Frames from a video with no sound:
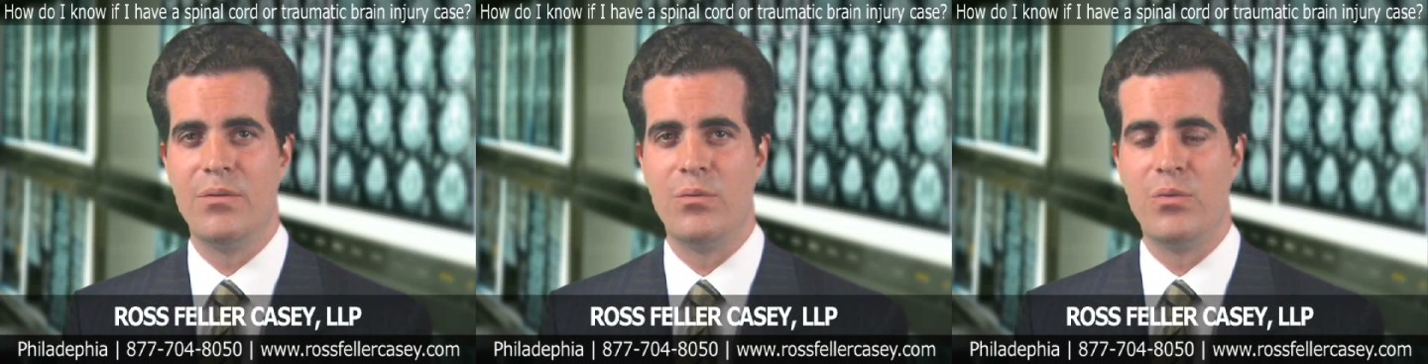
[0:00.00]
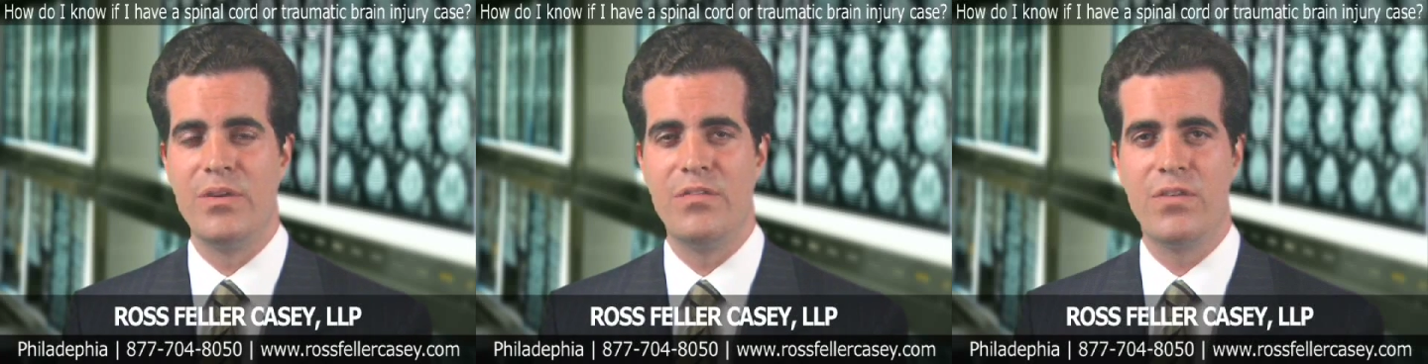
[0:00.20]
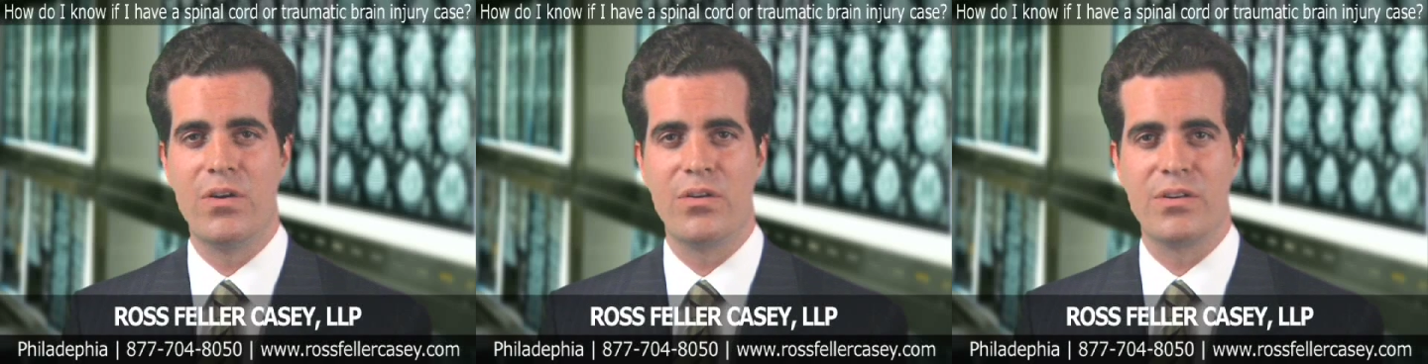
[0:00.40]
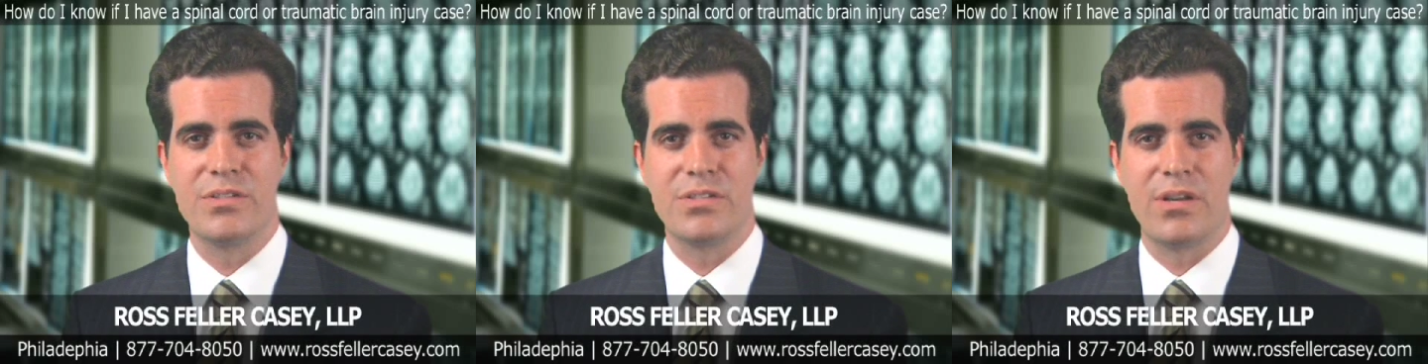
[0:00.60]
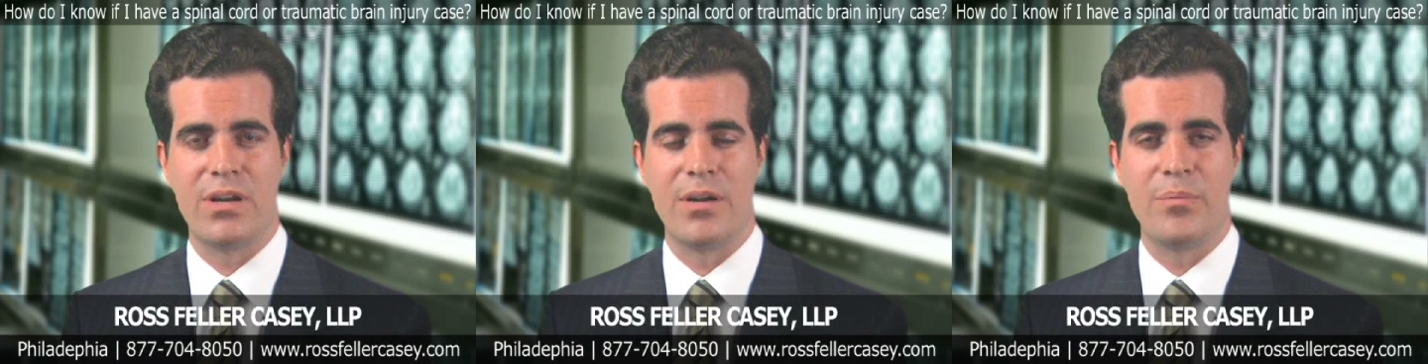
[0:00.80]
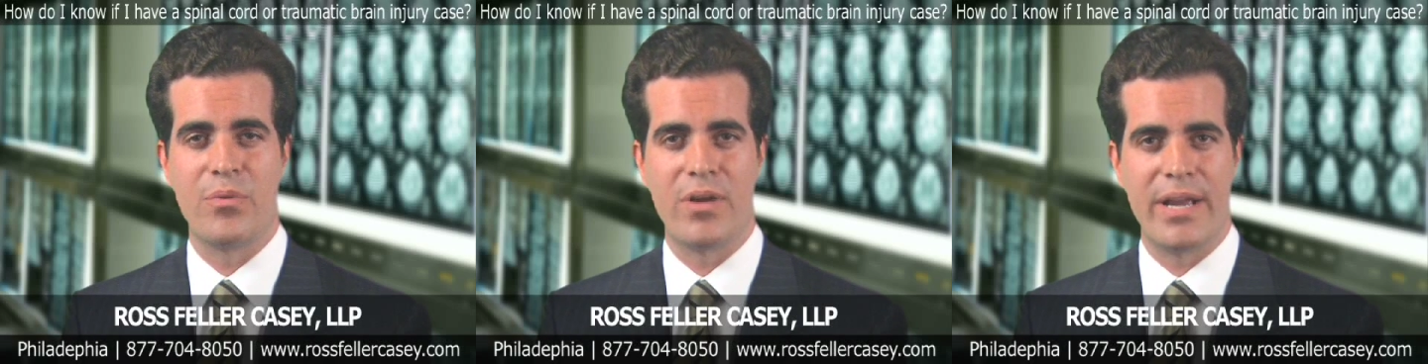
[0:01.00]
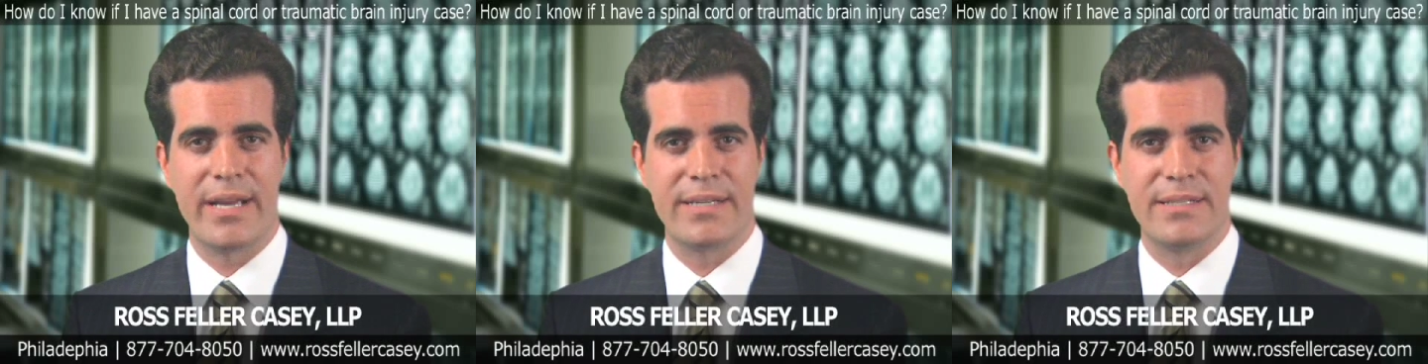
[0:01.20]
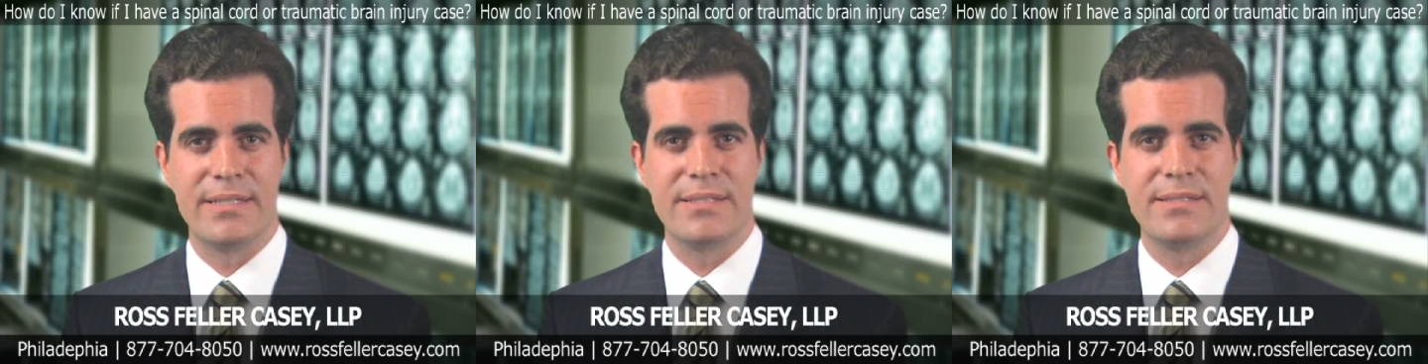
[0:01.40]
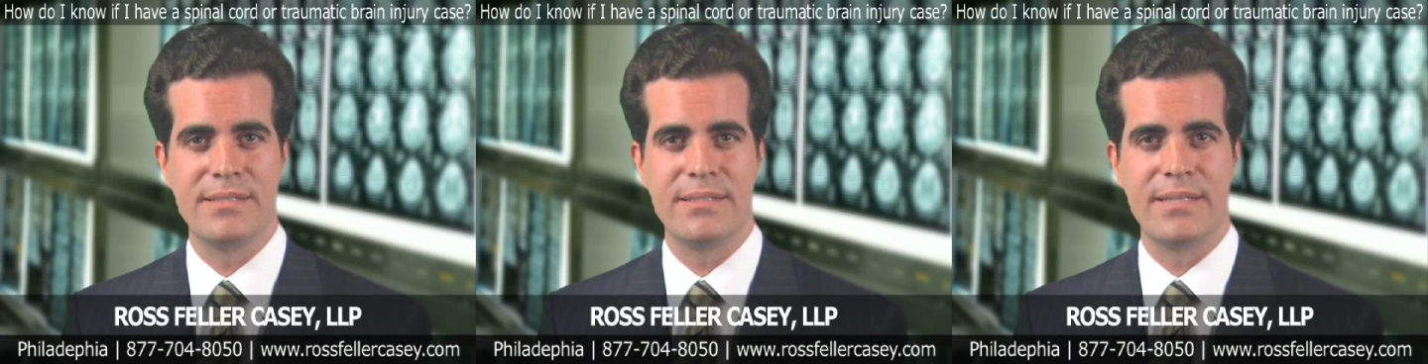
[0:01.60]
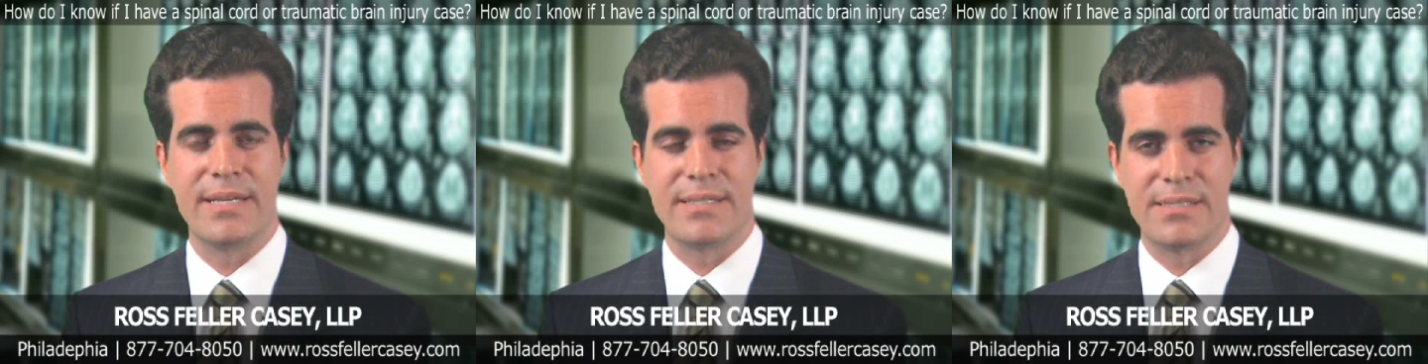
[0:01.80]
We focus our practice
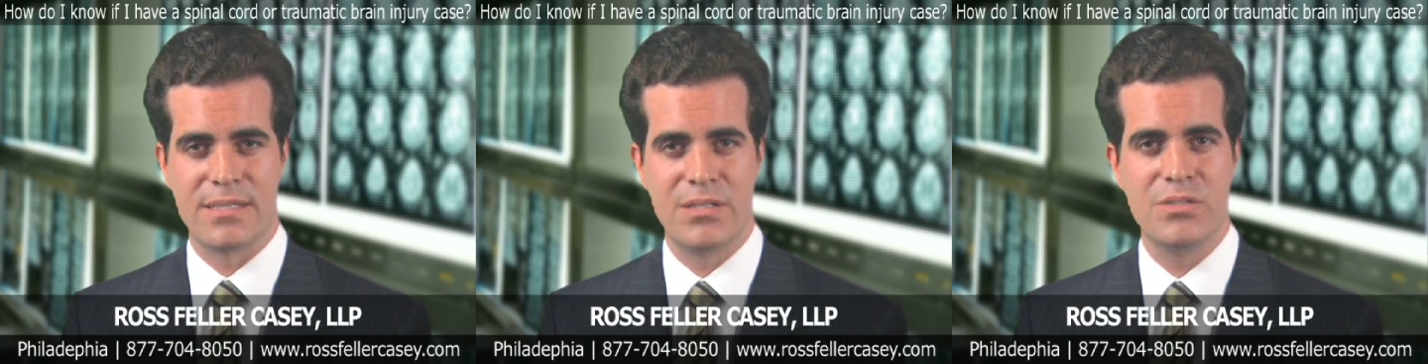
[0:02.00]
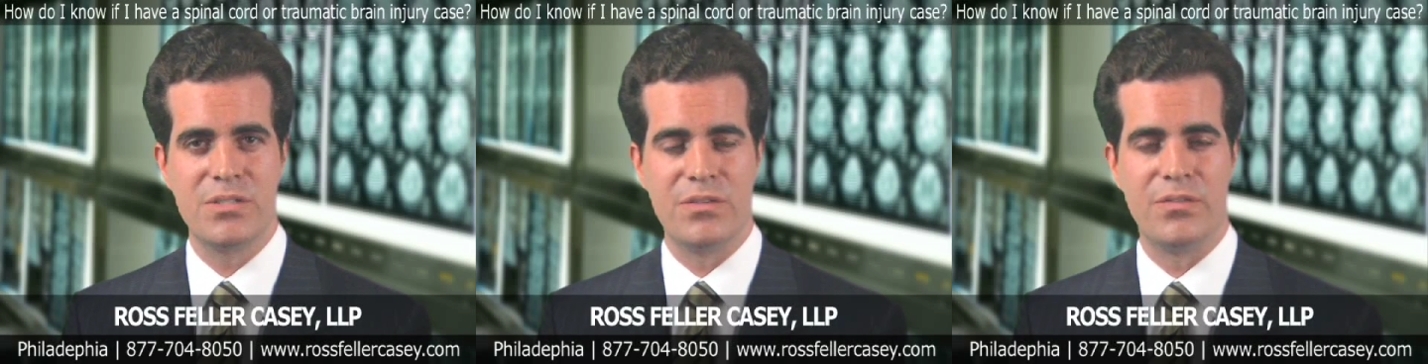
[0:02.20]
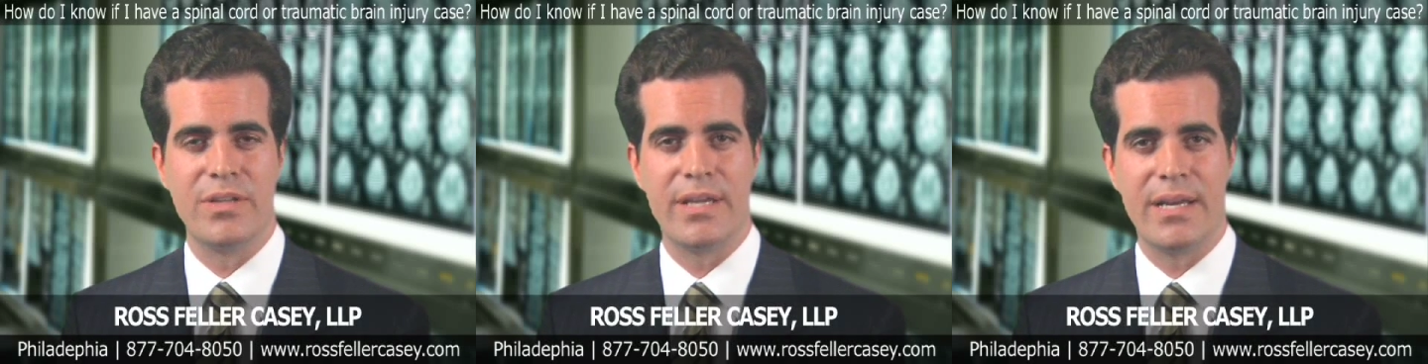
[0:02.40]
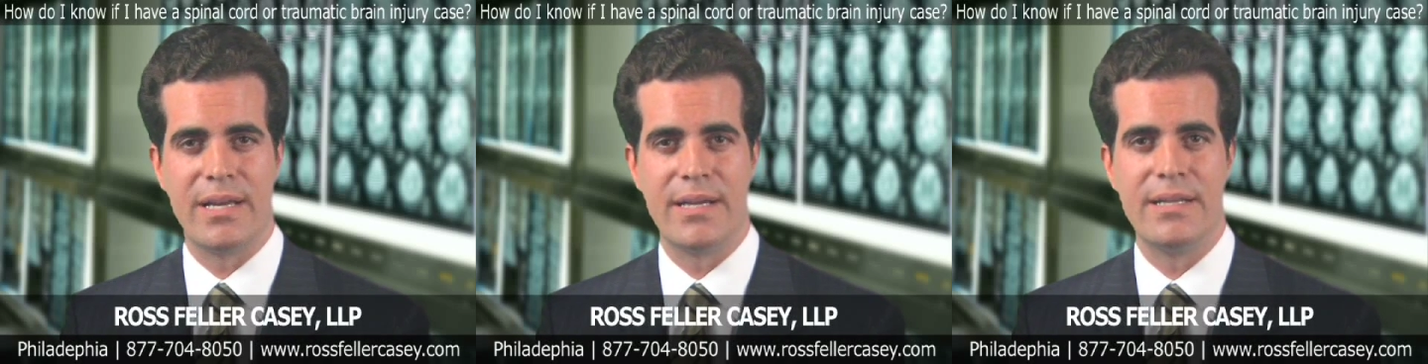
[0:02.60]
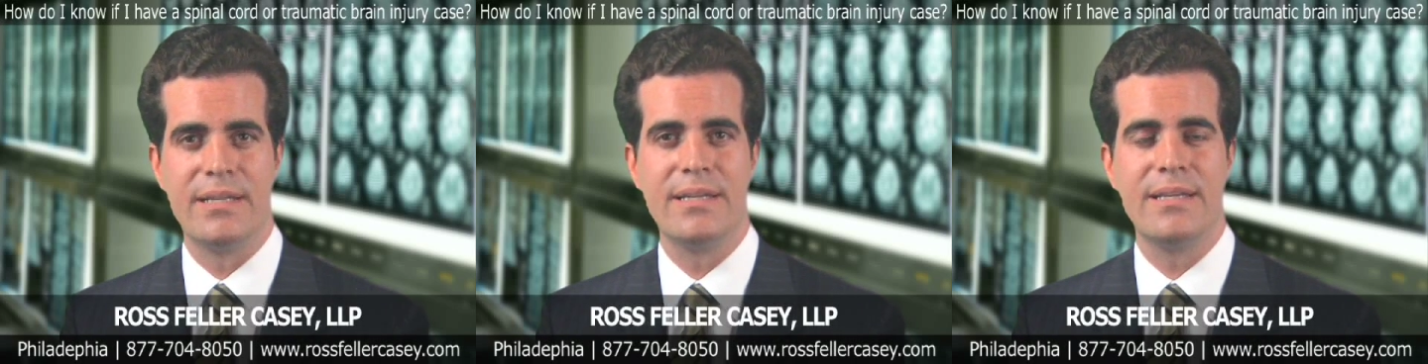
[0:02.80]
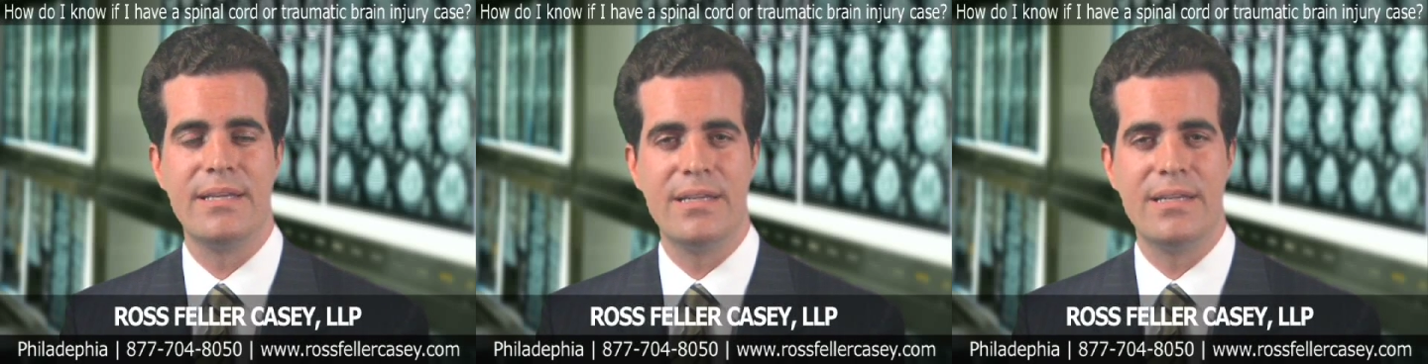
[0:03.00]
exclusively on